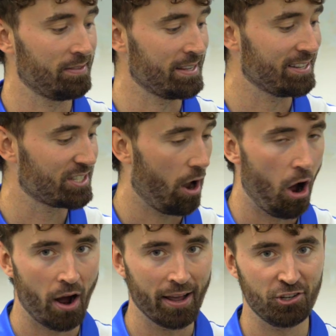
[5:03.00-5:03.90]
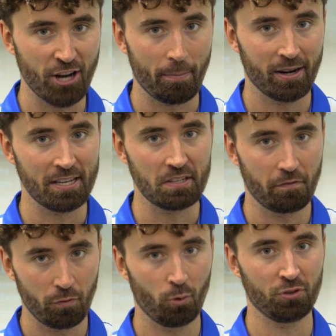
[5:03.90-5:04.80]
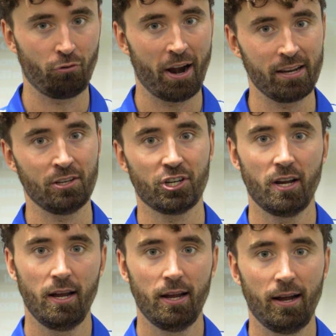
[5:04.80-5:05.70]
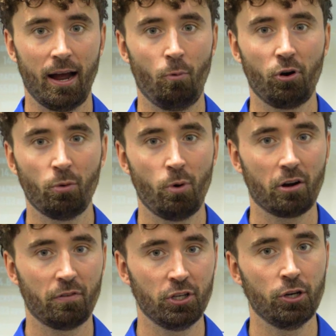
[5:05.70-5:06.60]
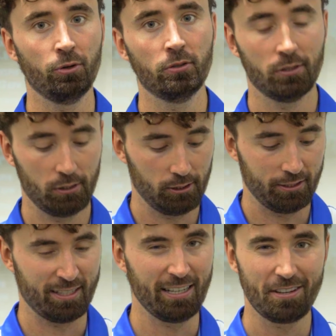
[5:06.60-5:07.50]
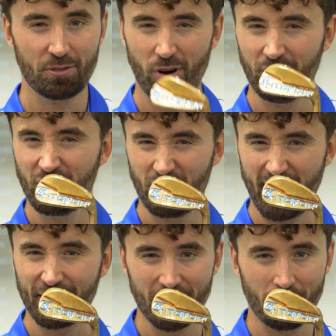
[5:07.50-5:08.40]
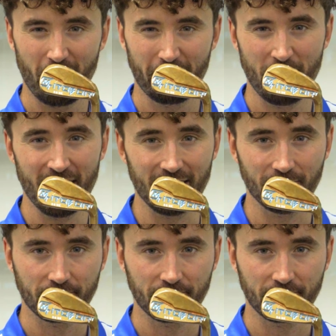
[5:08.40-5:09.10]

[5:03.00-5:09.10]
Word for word: the entire Japanese forge range and what could work for you, and if this one could actually work for me.